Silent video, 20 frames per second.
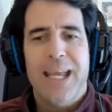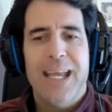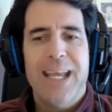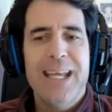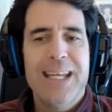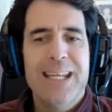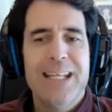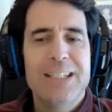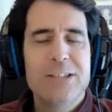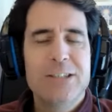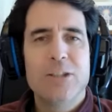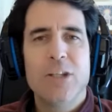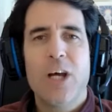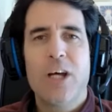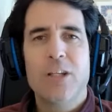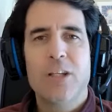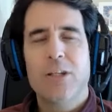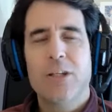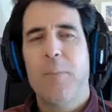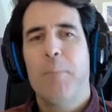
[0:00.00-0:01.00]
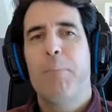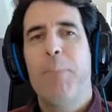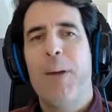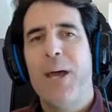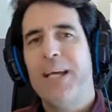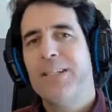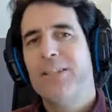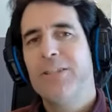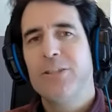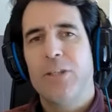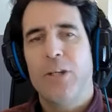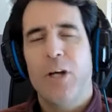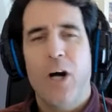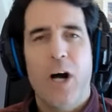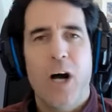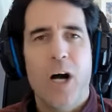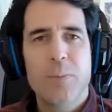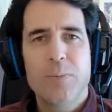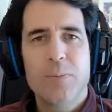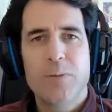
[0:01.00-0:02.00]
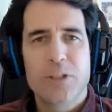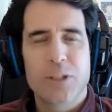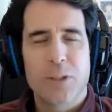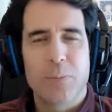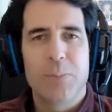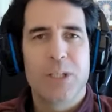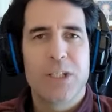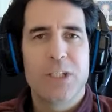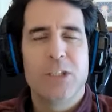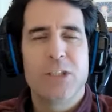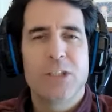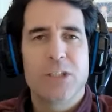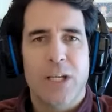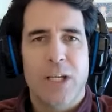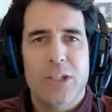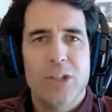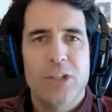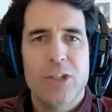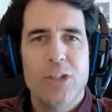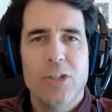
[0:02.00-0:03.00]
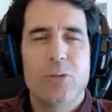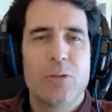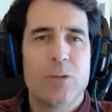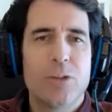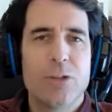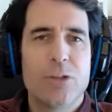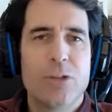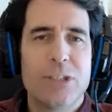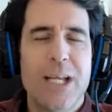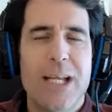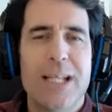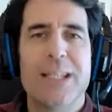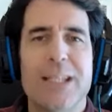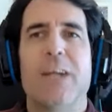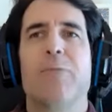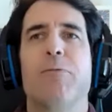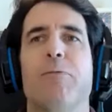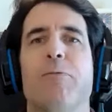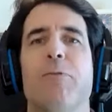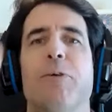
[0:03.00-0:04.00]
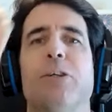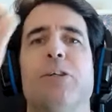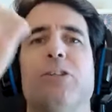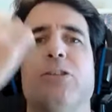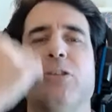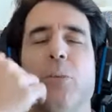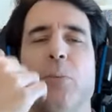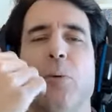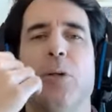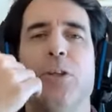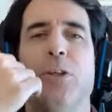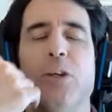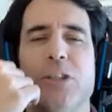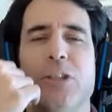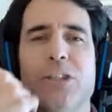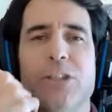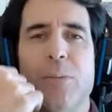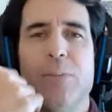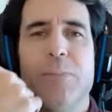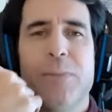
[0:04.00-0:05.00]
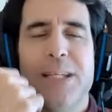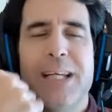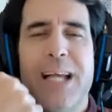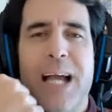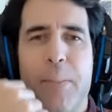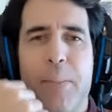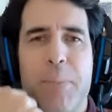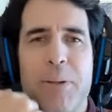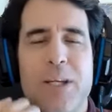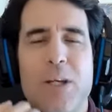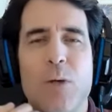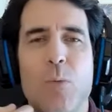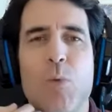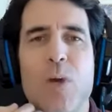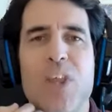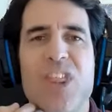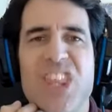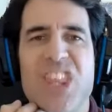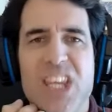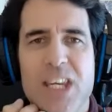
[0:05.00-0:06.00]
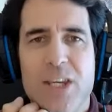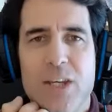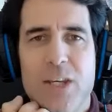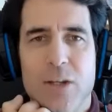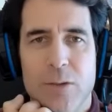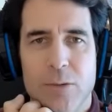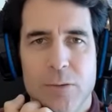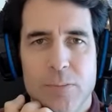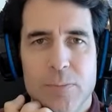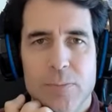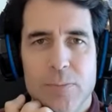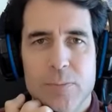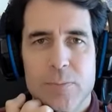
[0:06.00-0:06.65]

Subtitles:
It is not the best option, because you need to understand that, first of all, there is something happening within you.